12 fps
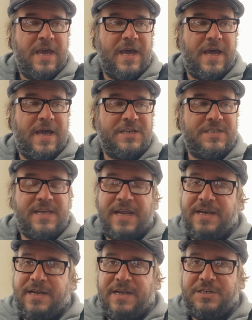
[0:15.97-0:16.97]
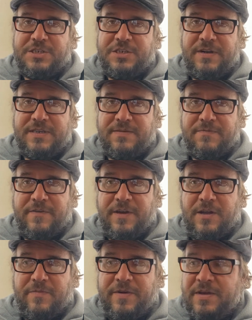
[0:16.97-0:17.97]
Just got done shooting some
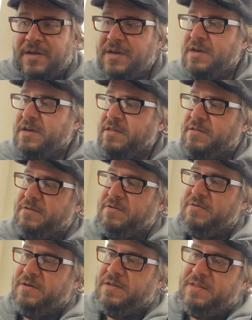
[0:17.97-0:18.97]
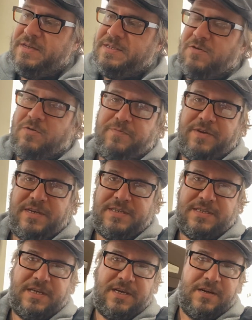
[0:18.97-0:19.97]
film through this old
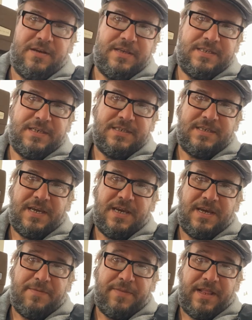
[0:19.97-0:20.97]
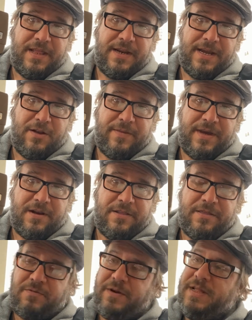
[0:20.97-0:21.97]
beast here. This is a Bell Howell Model
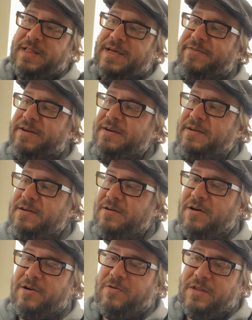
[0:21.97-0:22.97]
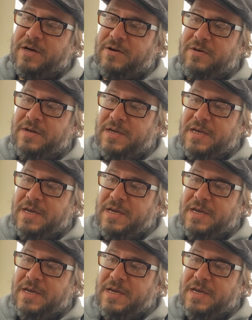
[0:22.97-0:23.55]
311 Autoload.